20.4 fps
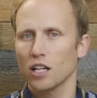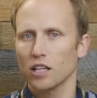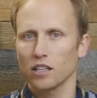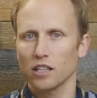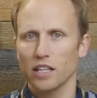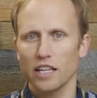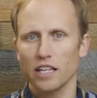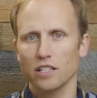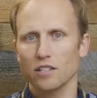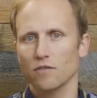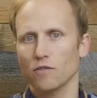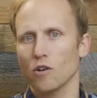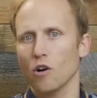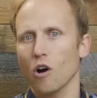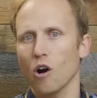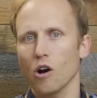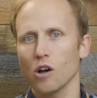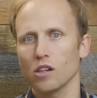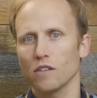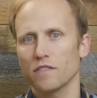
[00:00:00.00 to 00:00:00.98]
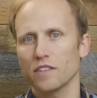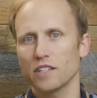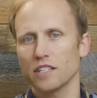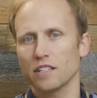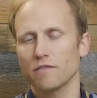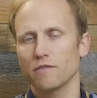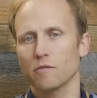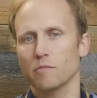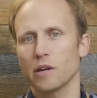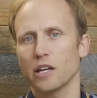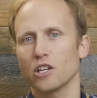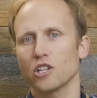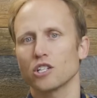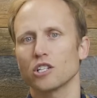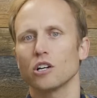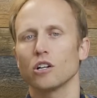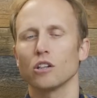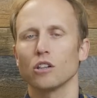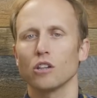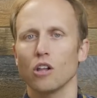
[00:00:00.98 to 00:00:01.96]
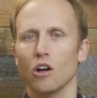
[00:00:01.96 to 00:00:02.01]
Links for all of this information
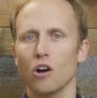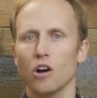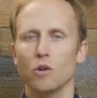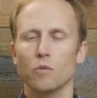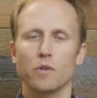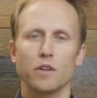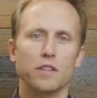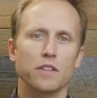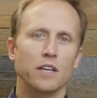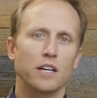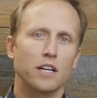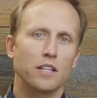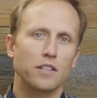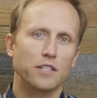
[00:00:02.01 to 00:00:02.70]
along with